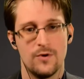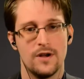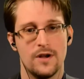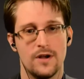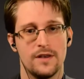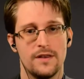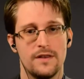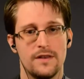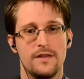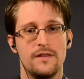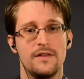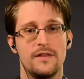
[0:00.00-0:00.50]
is
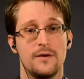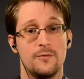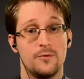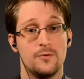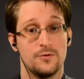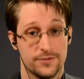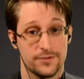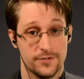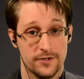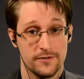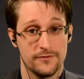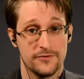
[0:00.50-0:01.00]
one
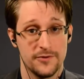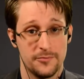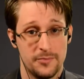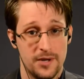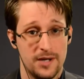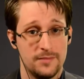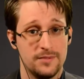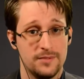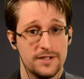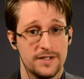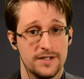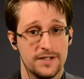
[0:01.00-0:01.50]
that will serve
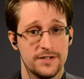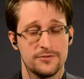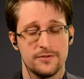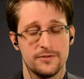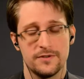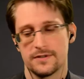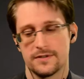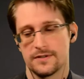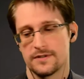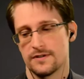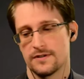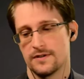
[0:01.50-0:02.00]
the public
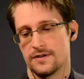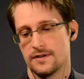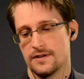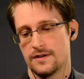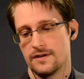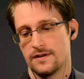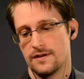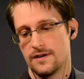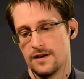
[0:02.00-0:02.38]
interest,